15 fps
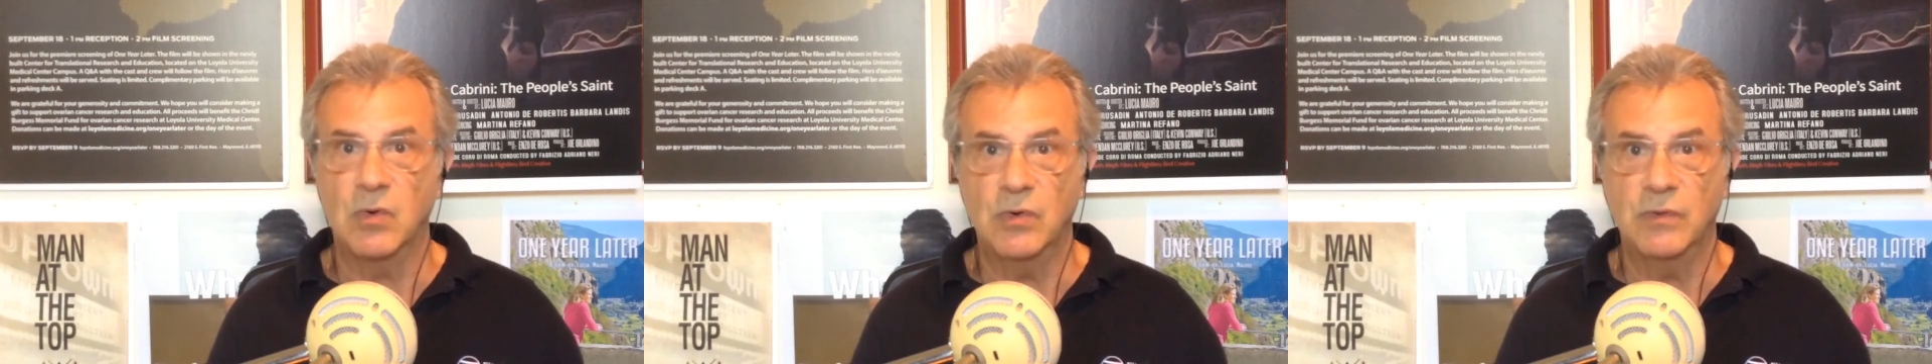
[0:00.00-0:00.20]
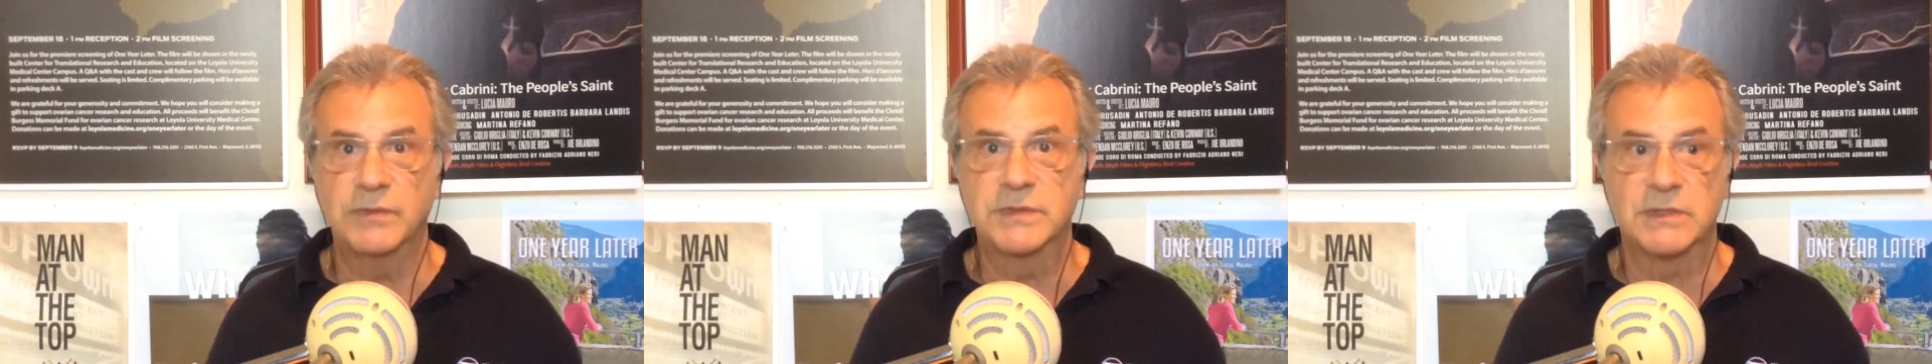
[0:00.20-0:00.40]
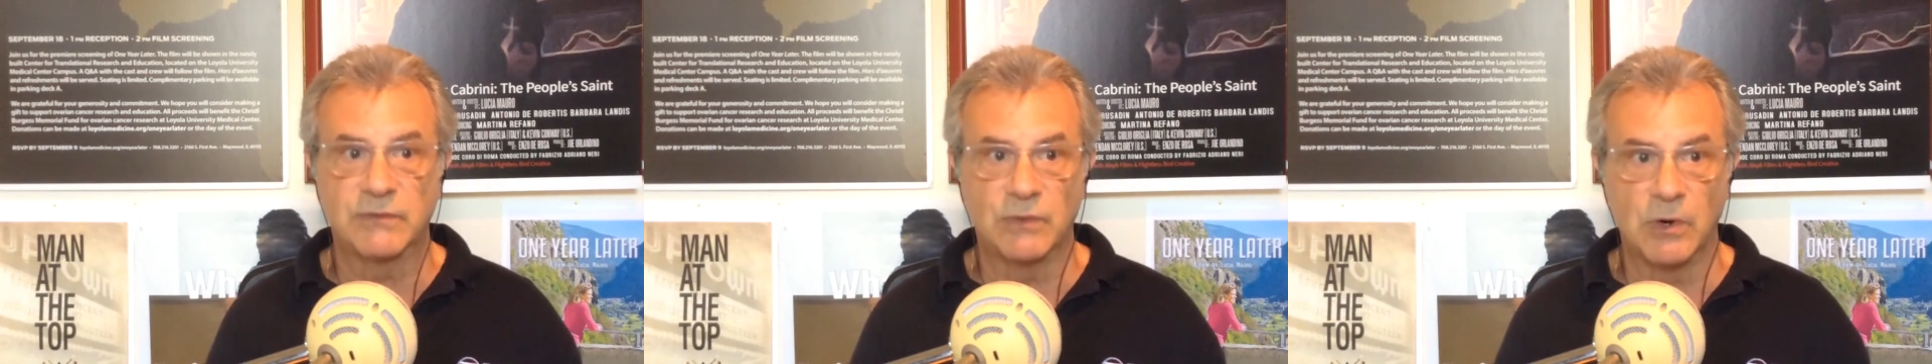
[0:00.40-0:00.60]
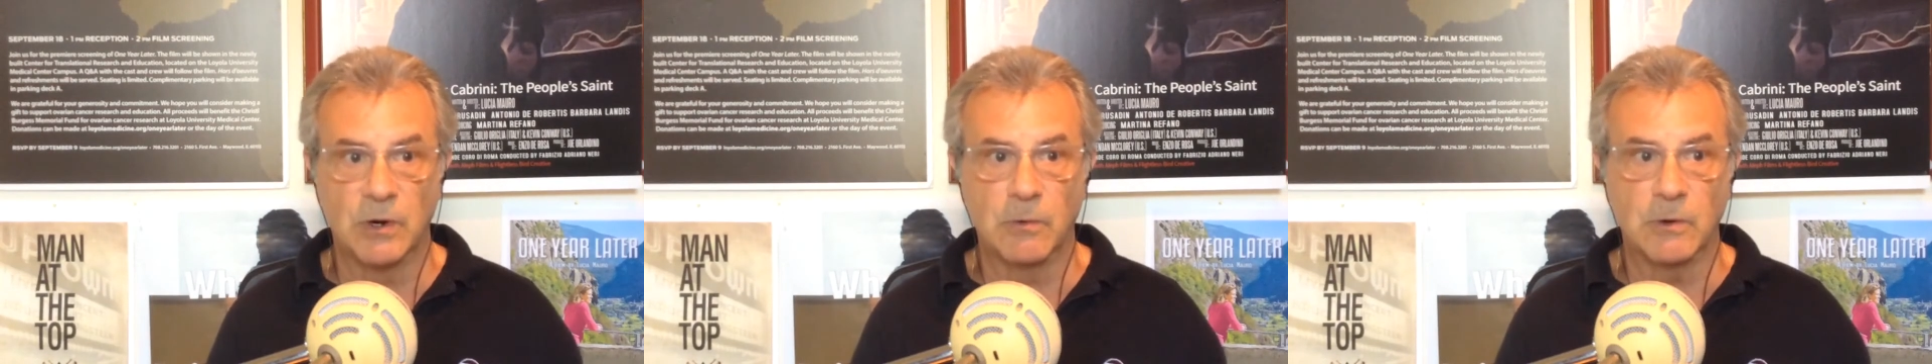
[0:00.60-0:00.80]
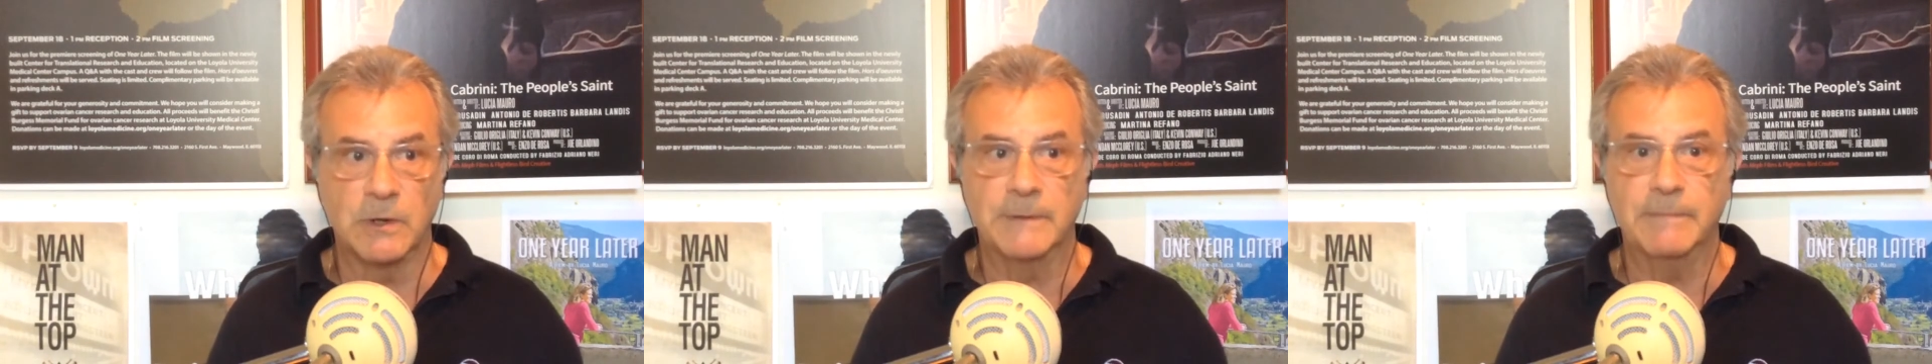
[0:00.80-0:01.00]
moves
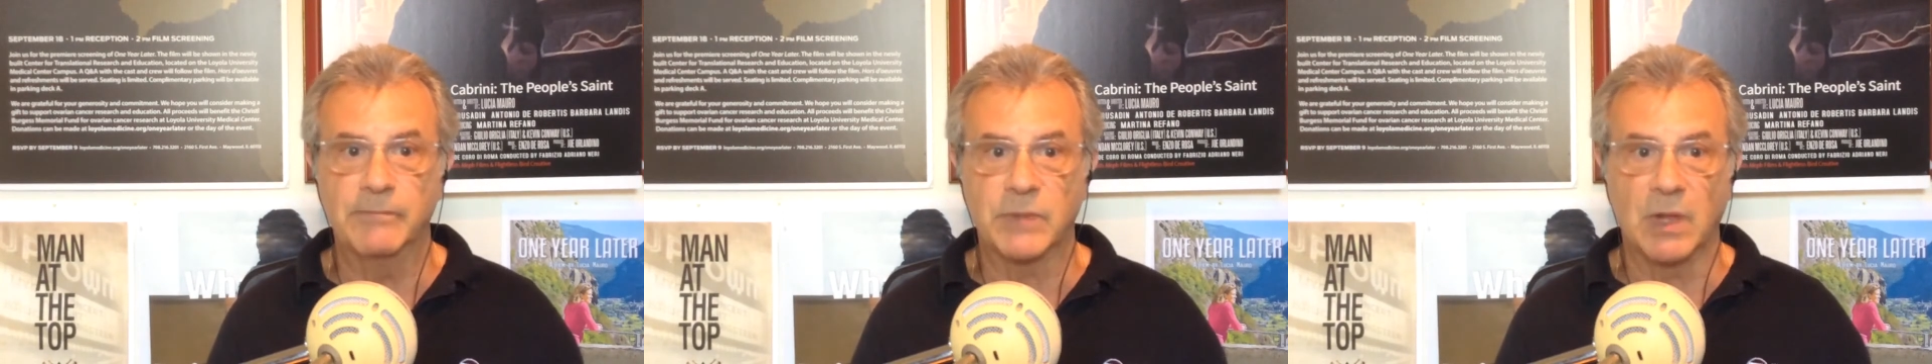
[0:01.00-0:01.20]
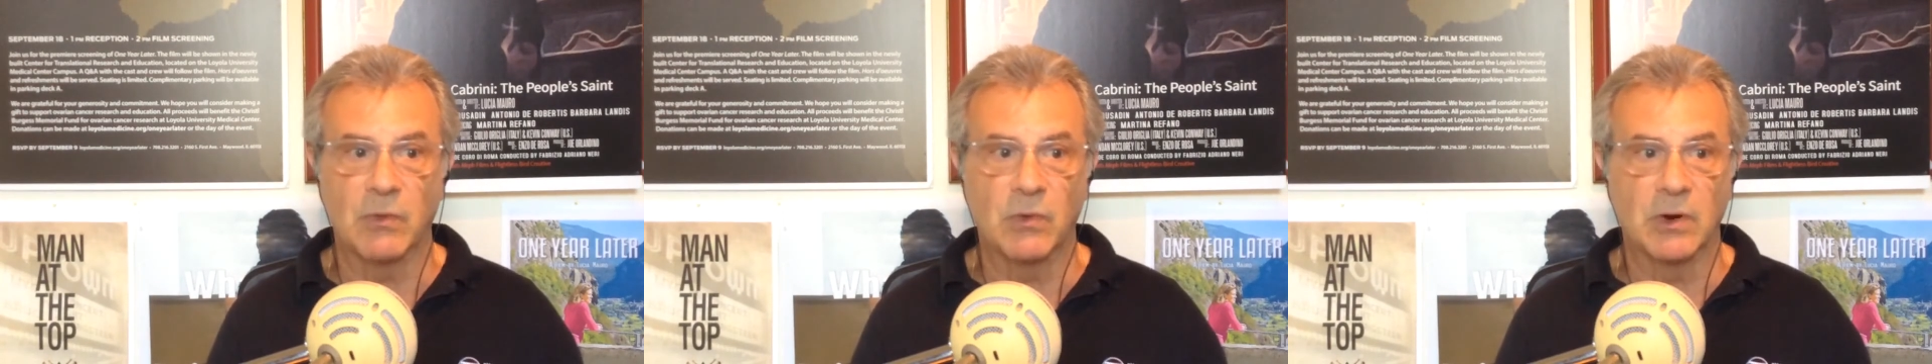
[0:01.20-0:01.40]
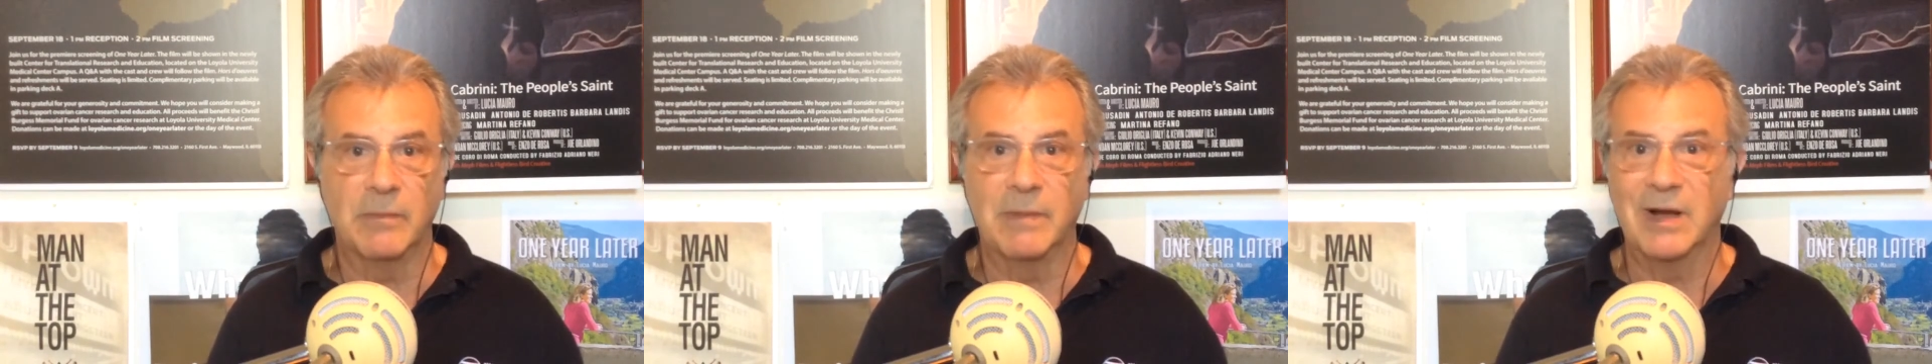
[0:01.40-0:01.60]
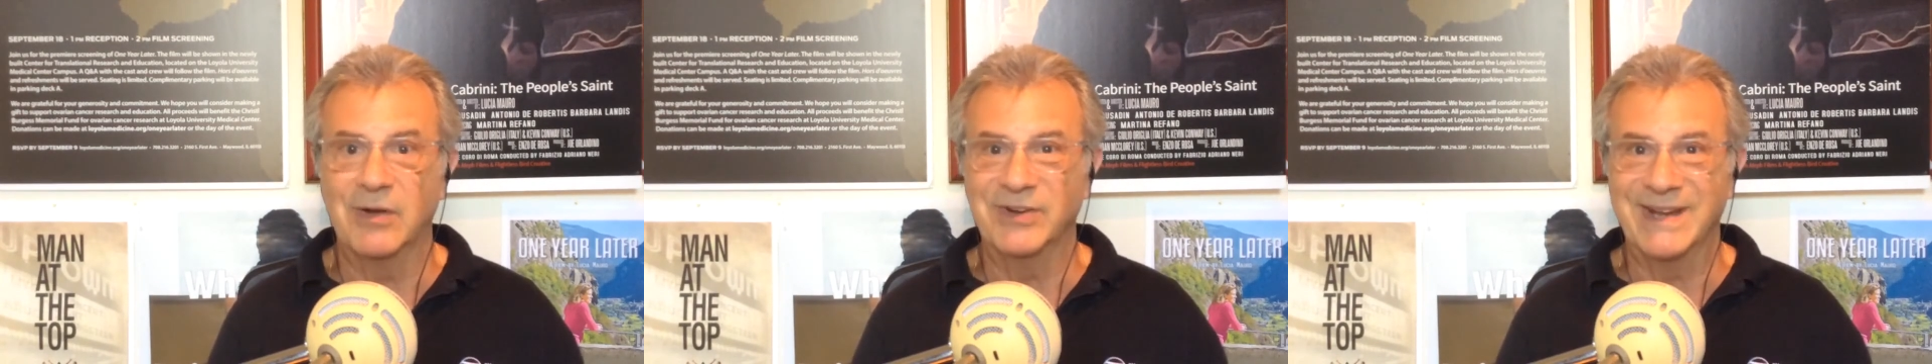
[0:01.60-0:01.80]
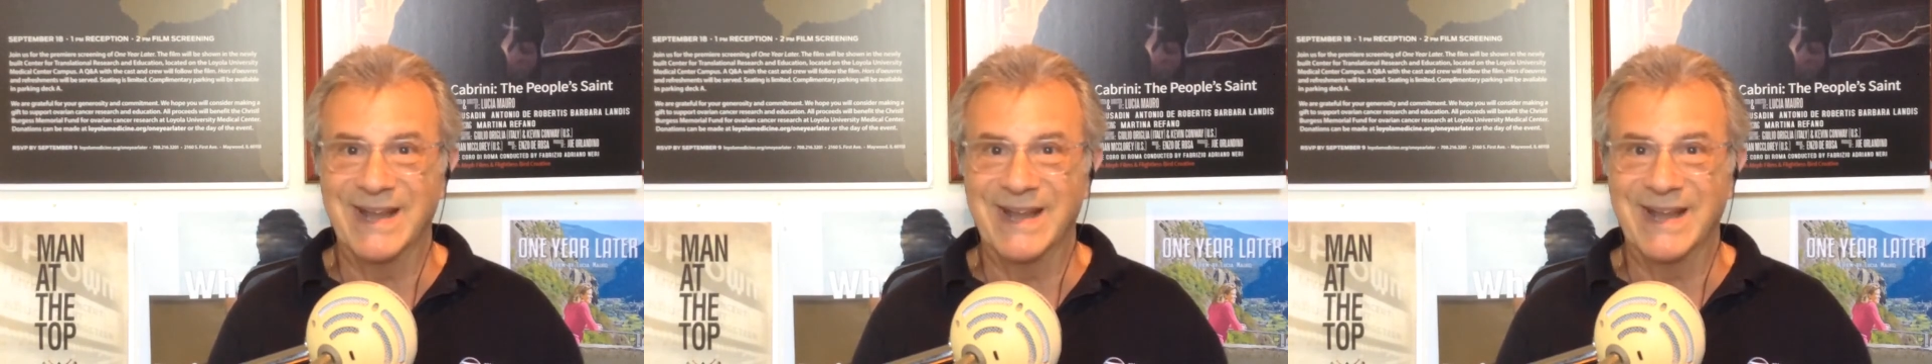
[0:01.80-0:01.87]
forward. We're about